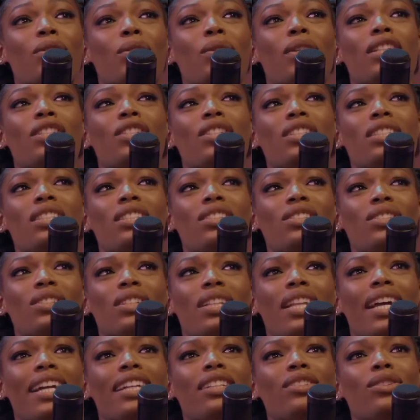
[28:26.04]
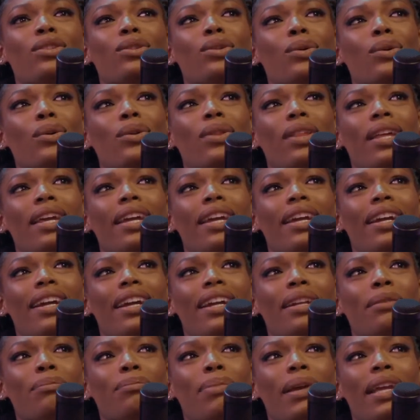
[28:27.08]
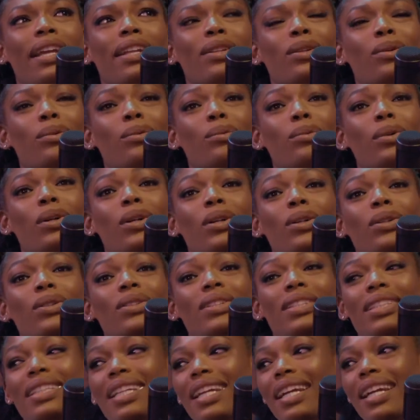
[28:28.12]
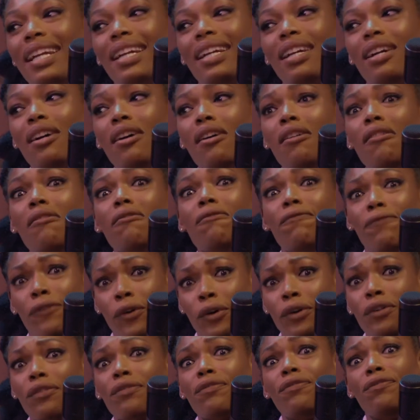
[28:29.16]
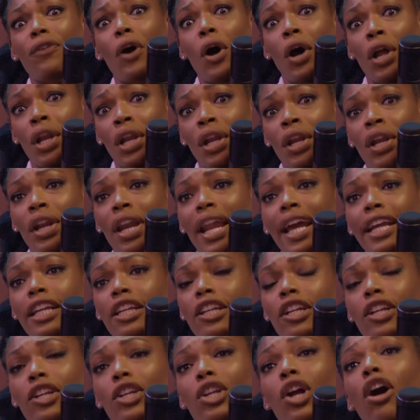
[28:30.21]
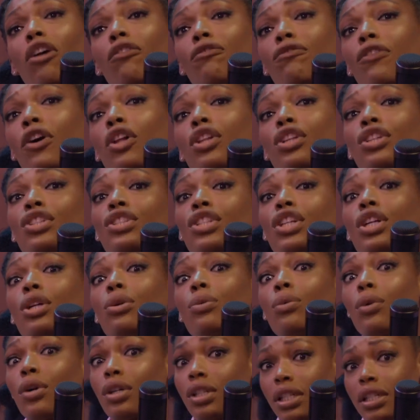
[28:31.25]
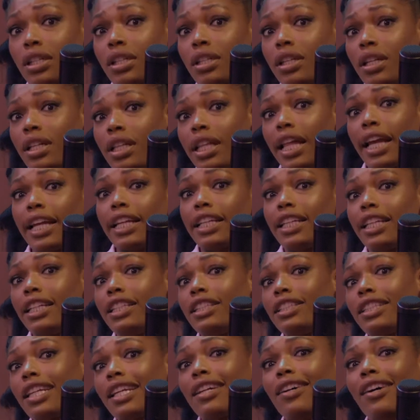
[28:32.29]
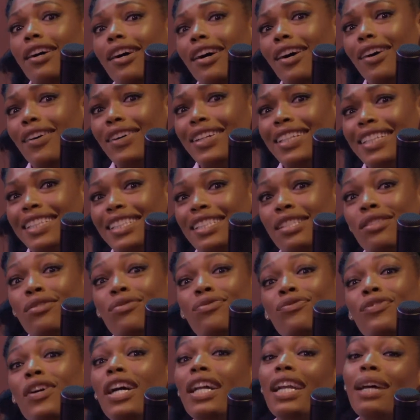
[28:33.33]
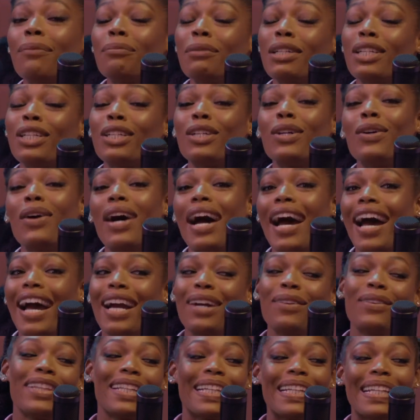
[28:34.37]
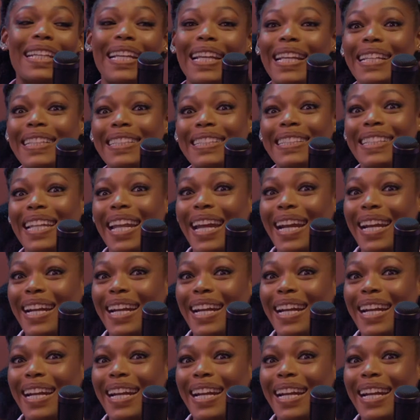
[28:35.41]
so he just used to like to go there and paint the walls there for fun, like not volunteer work. Like he's like, oh, this is fun. I'm gonna go hang with the kids there.